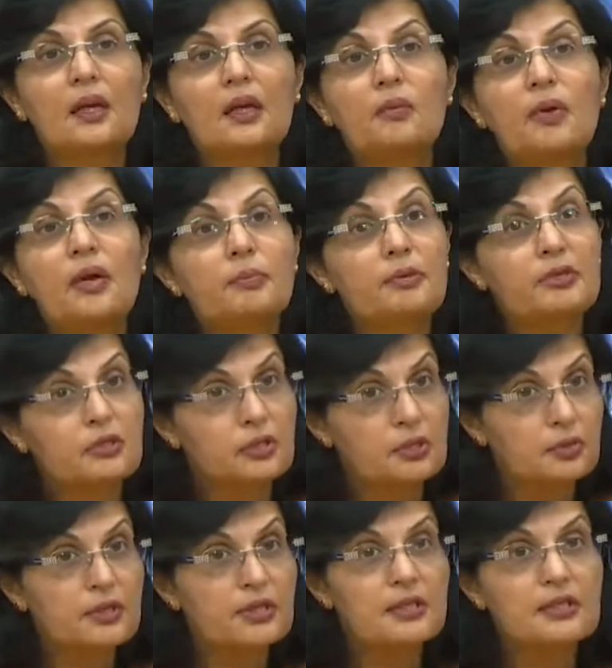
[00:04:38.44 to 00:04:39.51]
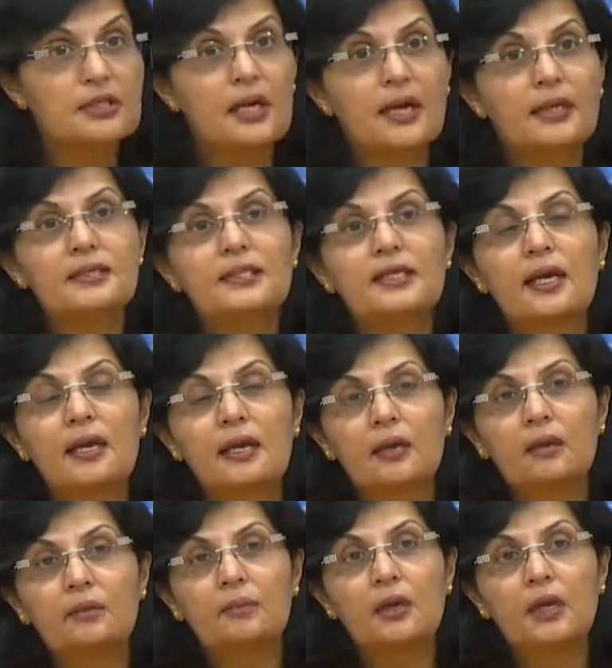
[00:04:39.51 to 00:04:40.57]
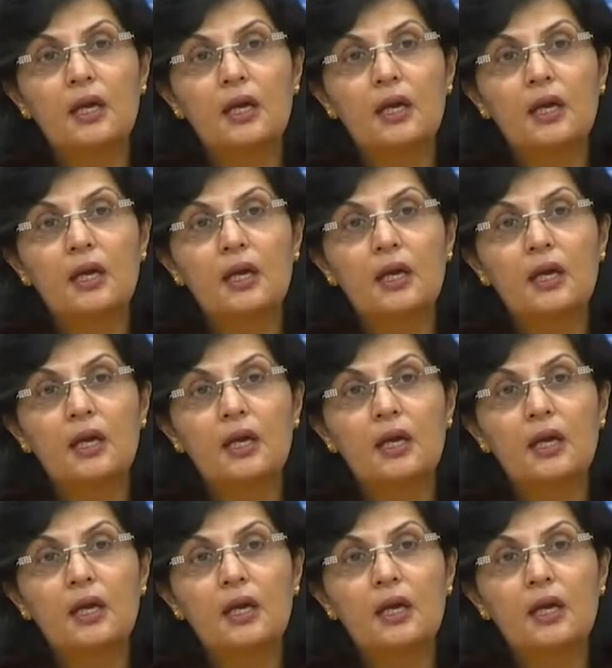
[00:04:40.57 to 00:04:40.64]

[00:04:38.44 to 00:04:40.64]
uh, when pursued in, at scale.